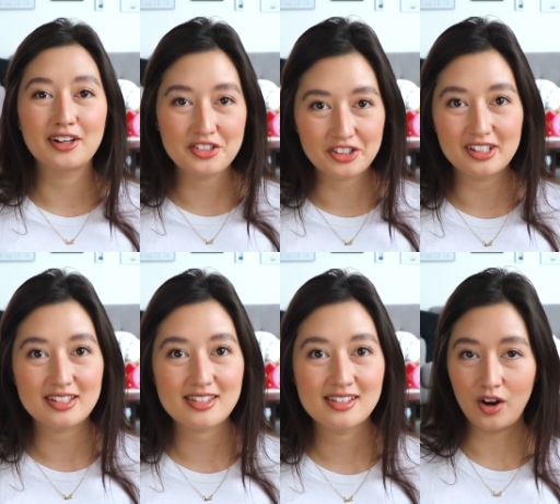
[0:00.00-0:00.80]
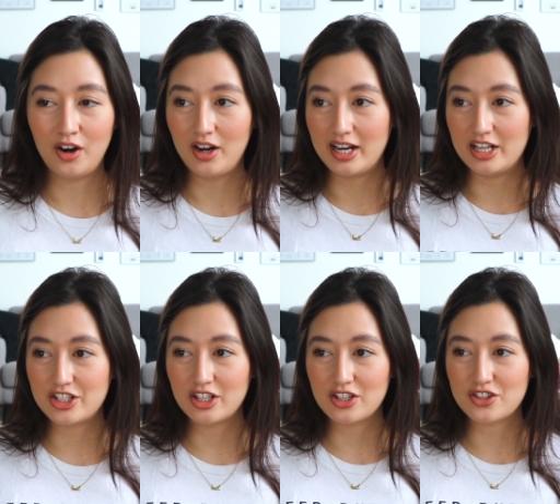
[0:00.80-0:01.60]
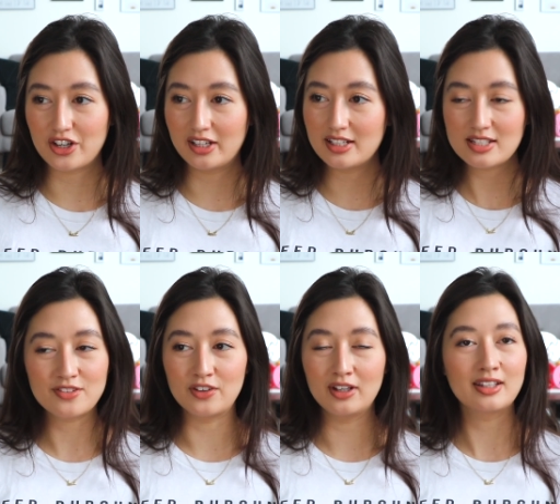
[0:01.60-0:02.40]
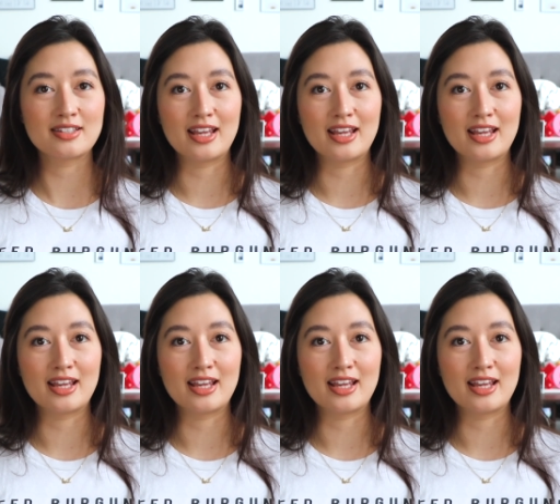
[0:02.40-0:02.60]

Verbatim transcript: countries. Are Asian Australians feeling the